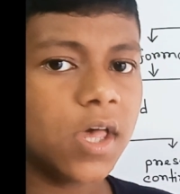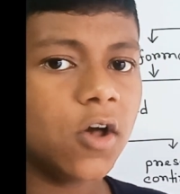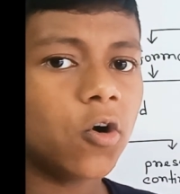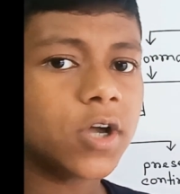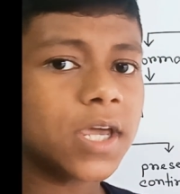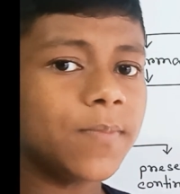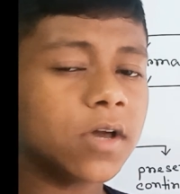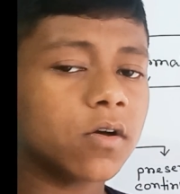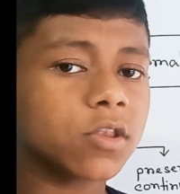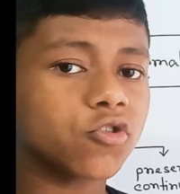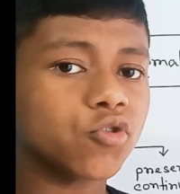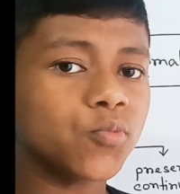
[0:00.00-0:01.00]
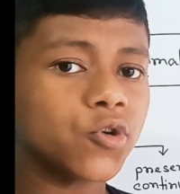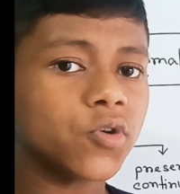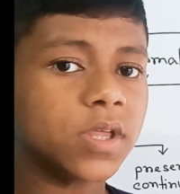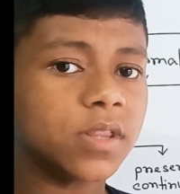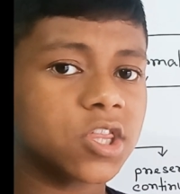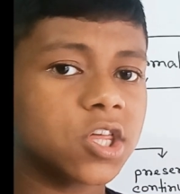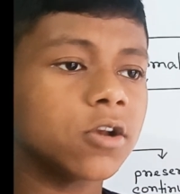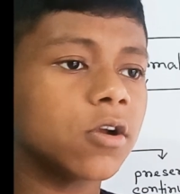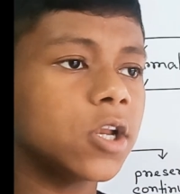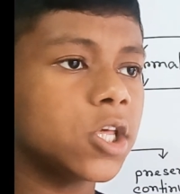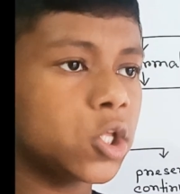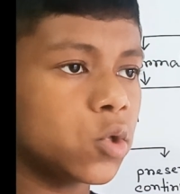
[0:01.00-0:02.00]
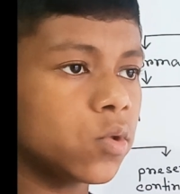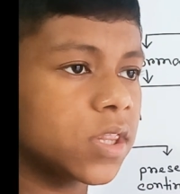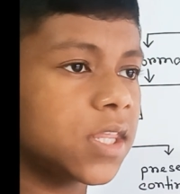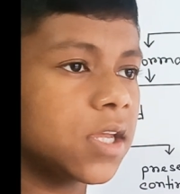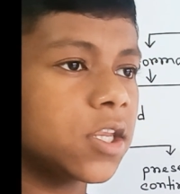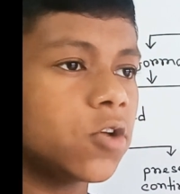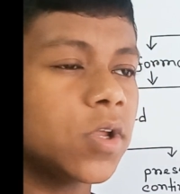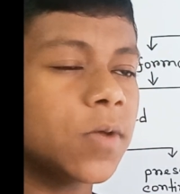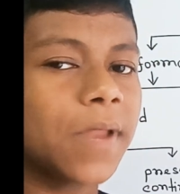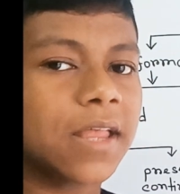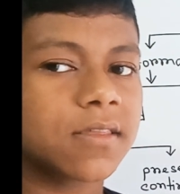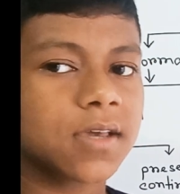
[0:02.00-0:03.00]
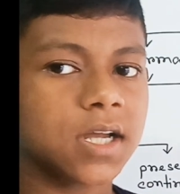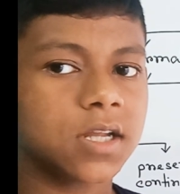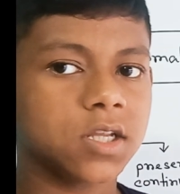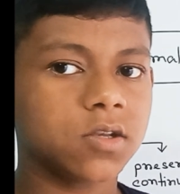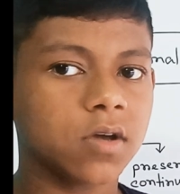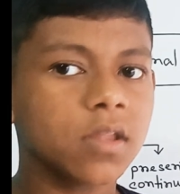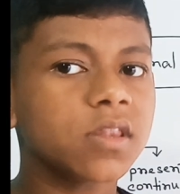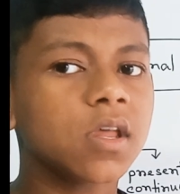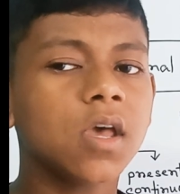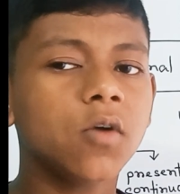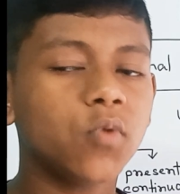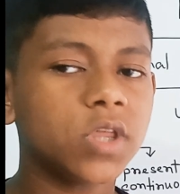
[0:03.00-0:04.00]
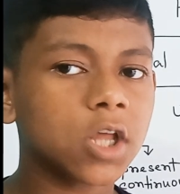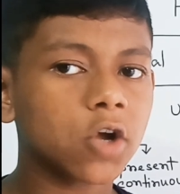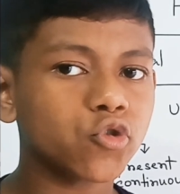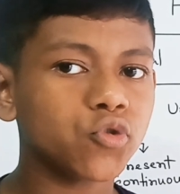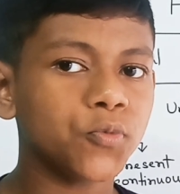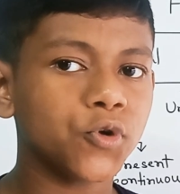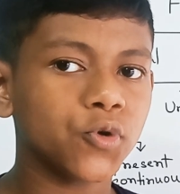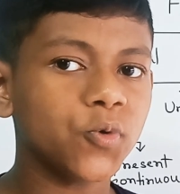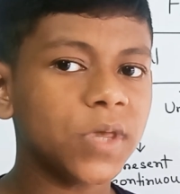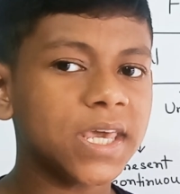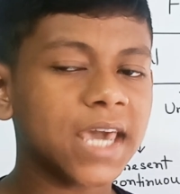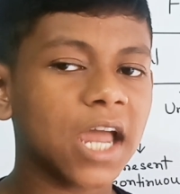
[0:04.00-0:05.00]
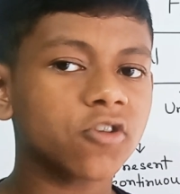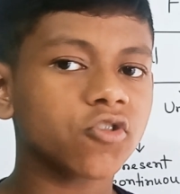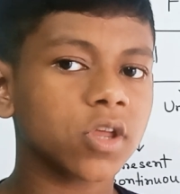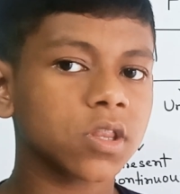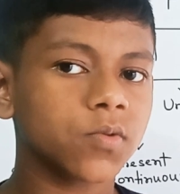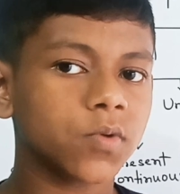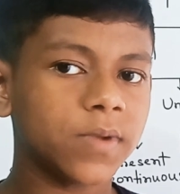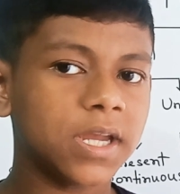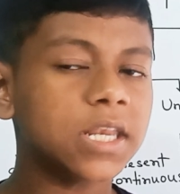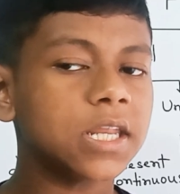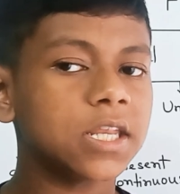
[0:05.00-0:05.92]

Okay, because tomorrow is generally used during present continuous. Without tomorrow, we can transform it